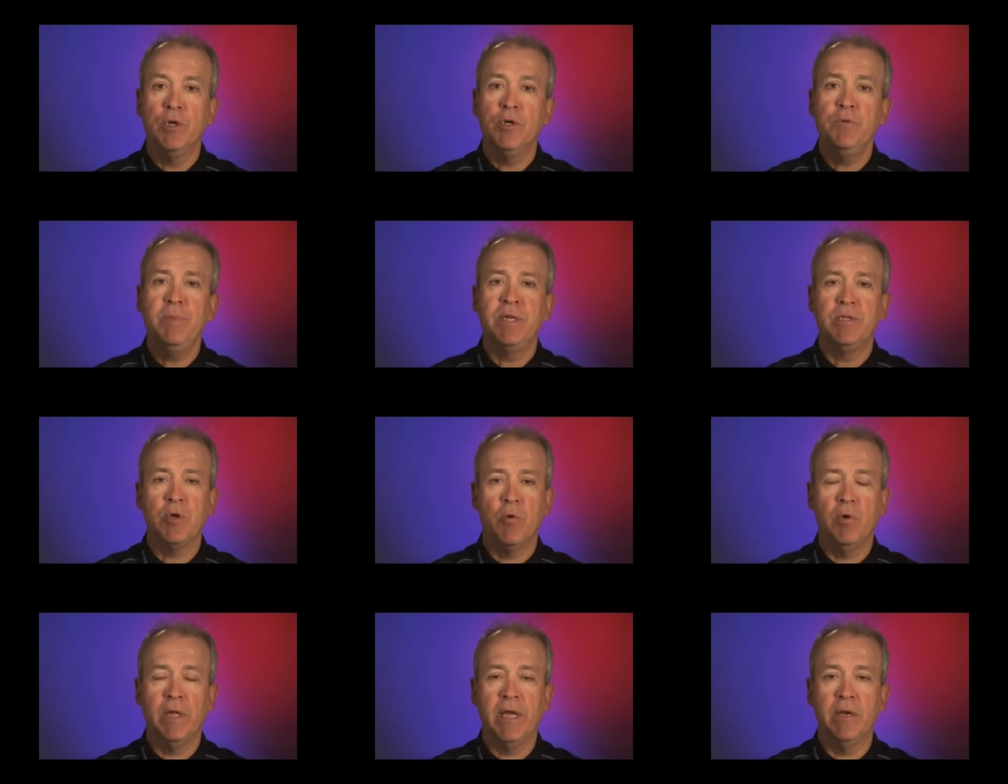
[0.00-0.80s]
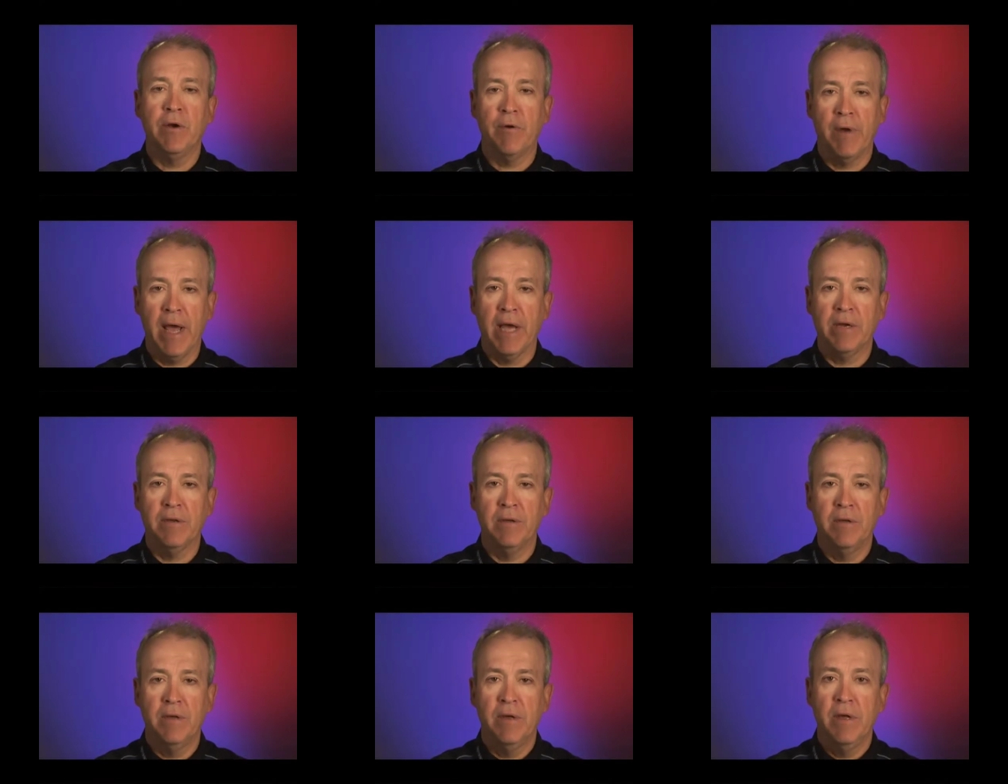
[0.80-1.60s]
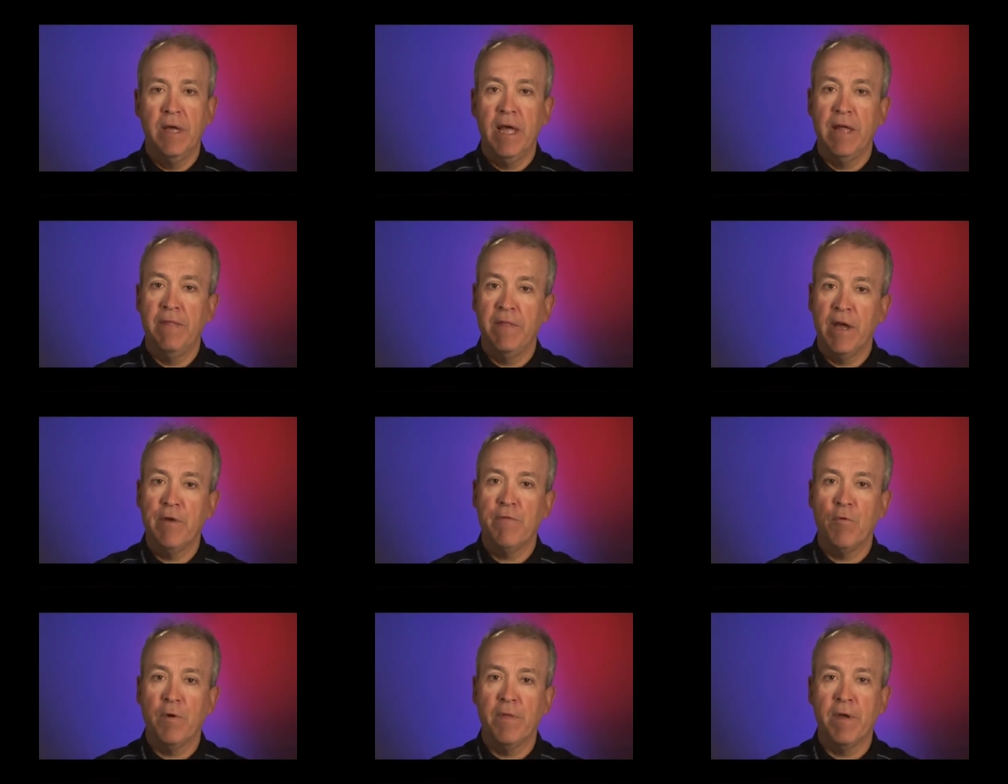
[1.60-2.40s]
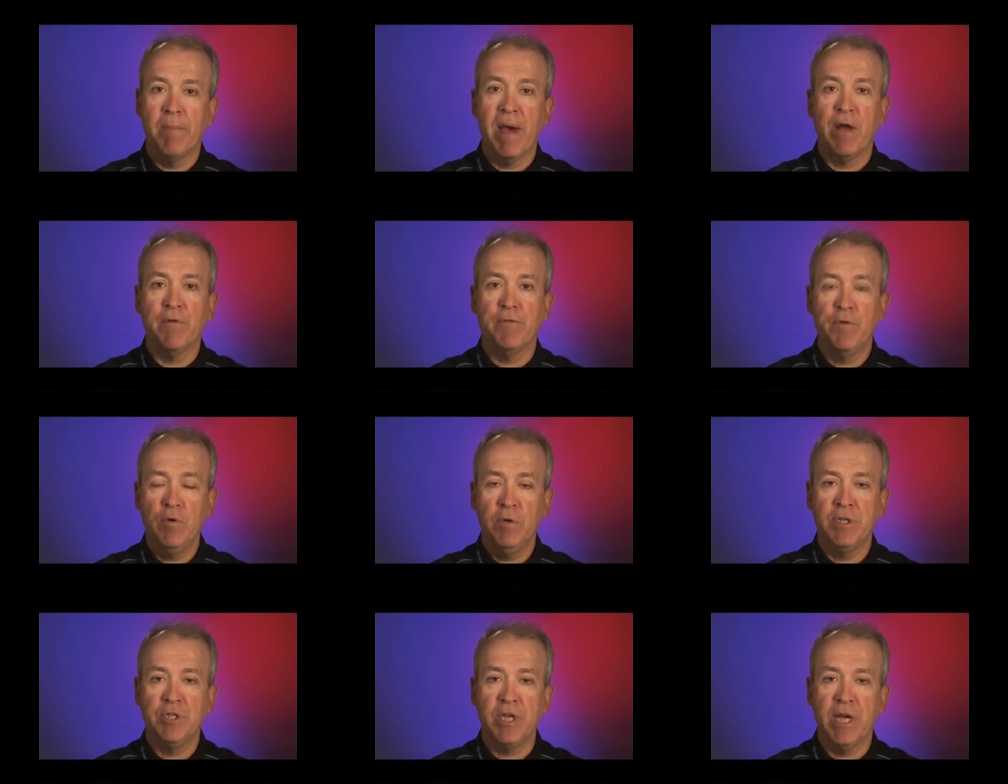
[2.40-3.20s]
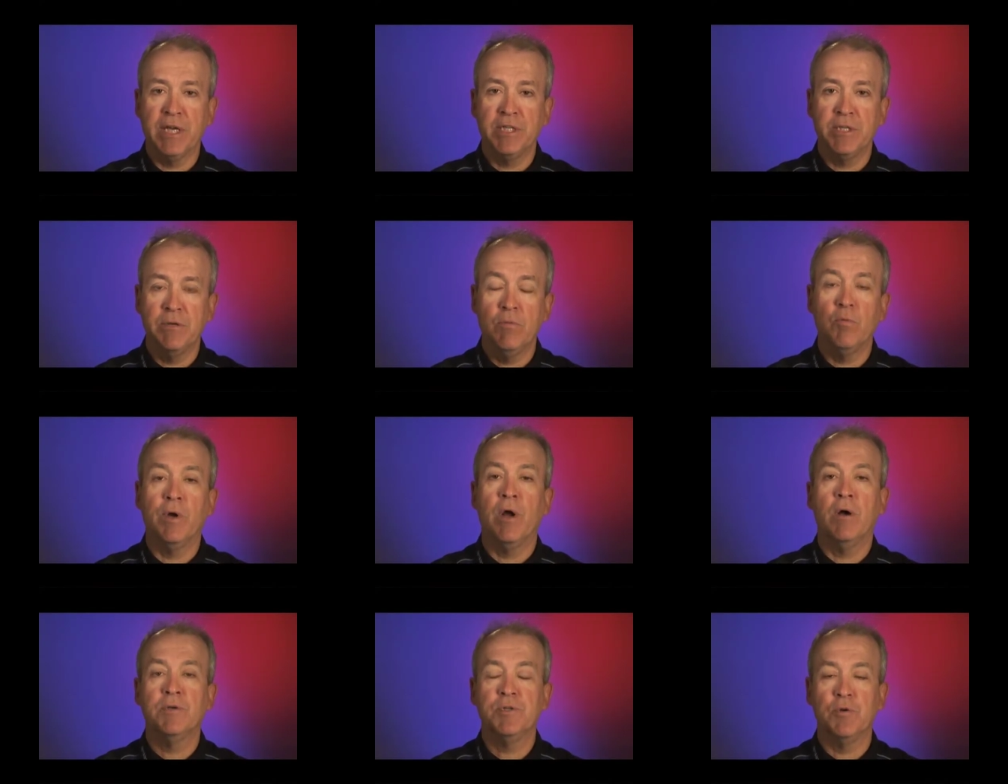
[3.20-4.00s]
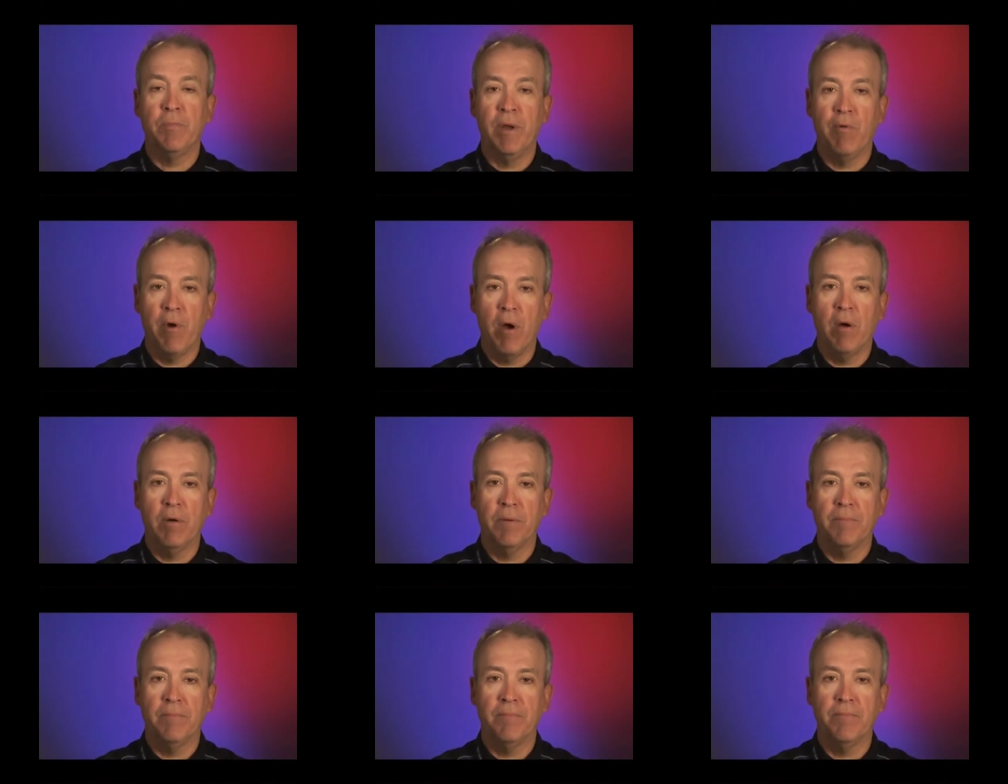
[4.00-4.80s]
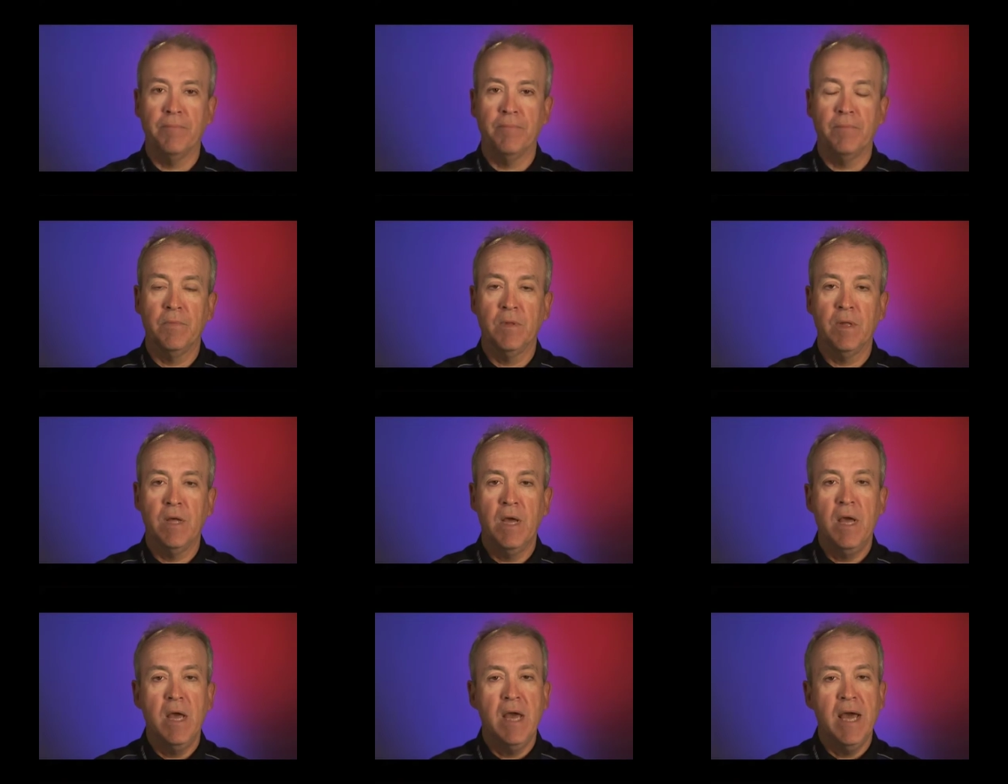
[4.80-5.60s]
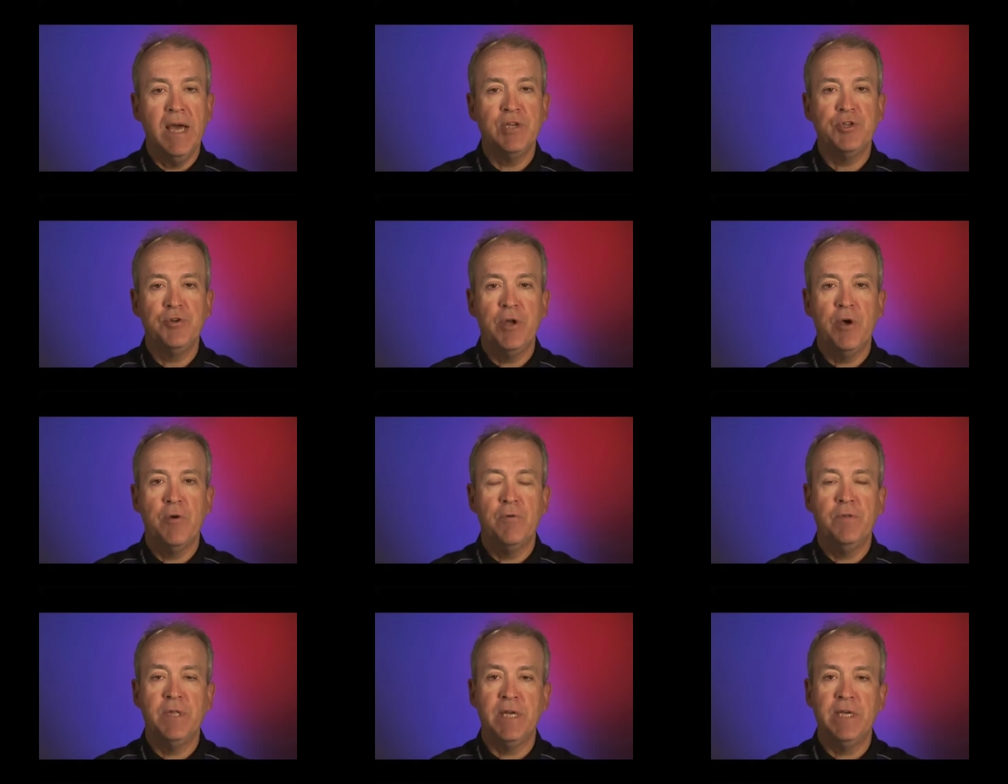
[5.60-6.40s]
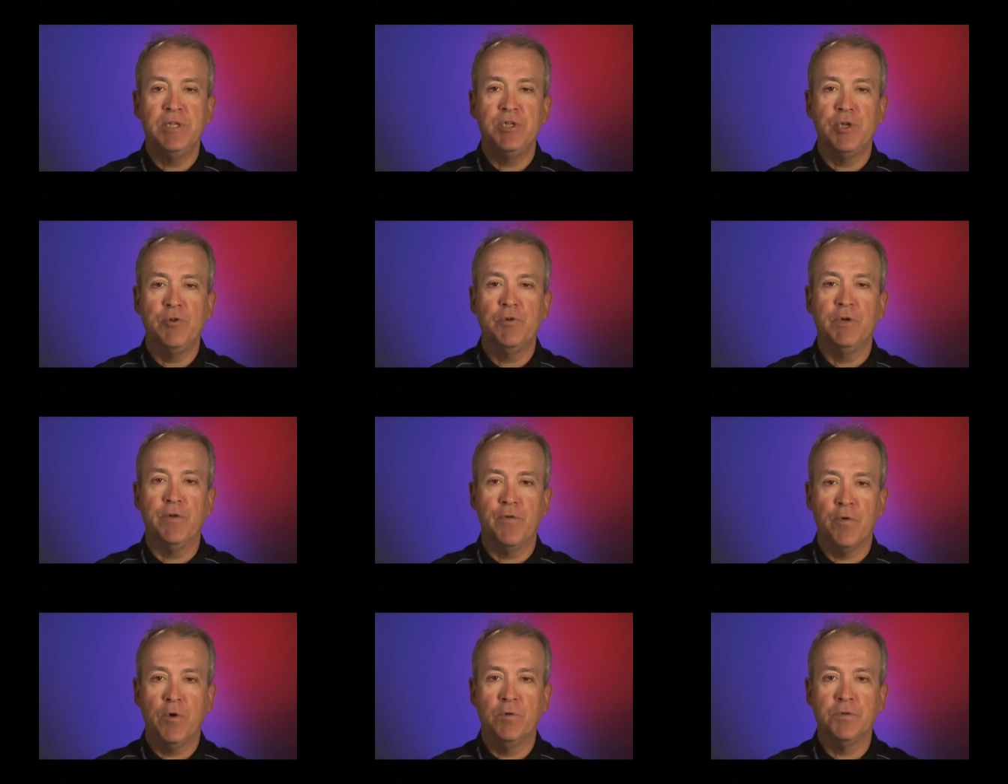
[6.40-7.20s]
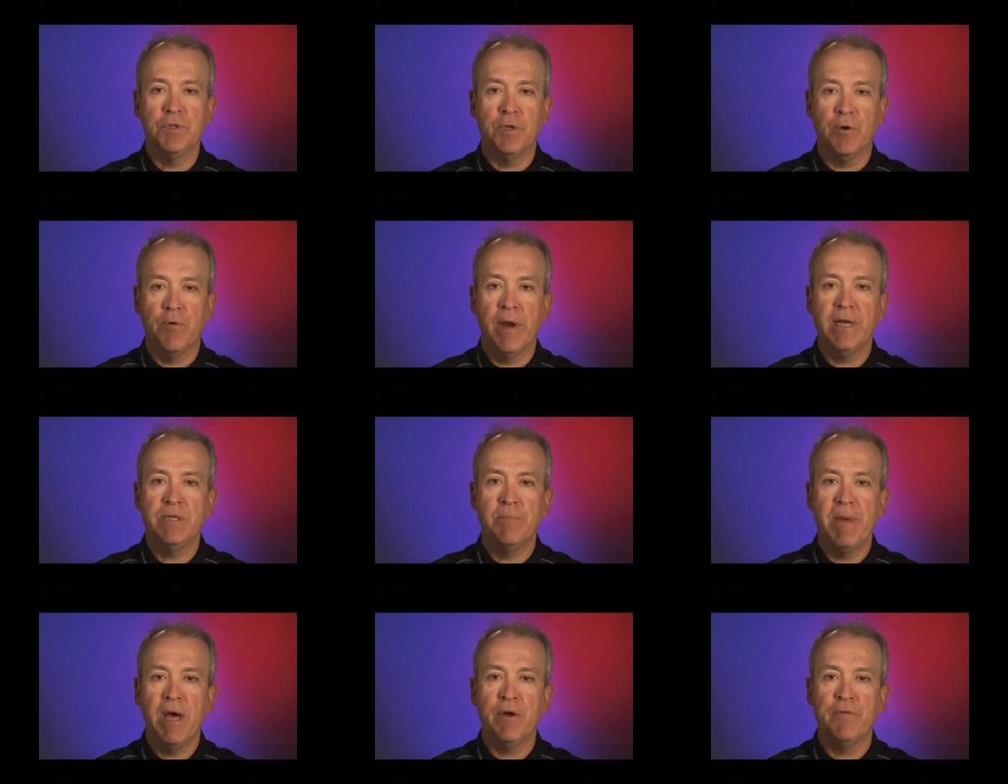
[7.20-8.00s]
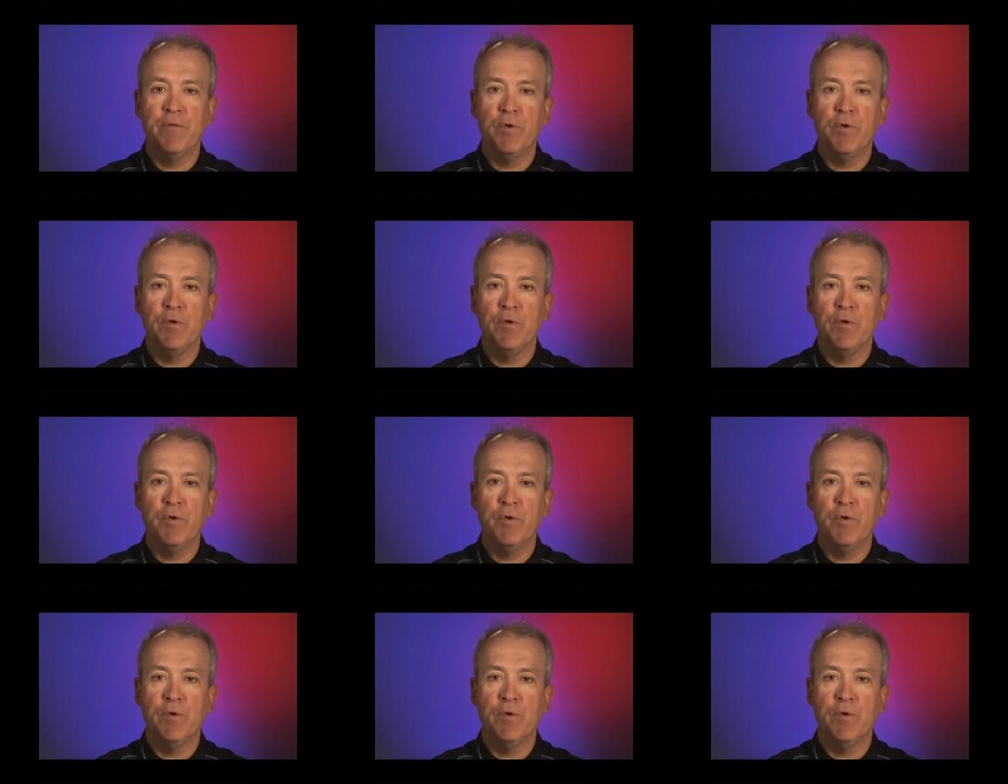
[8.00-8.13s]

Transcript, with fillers: could be totally incorrect, and therefore the amount of fuel injected would also be wrong. As you know, the ECU controls the correct amount of